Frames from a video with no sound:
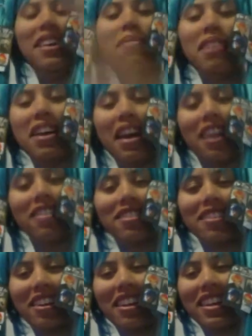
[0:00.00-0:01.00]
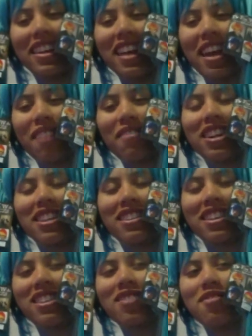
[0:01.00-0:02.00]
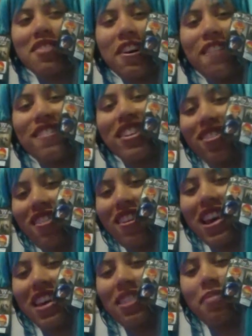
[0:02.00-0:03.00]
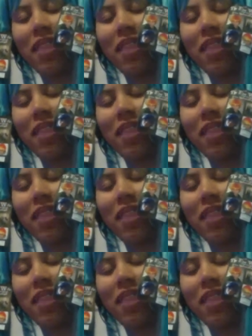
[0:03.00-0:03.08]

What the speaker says: But yeah, so I'm gonna take this one off and show you guys my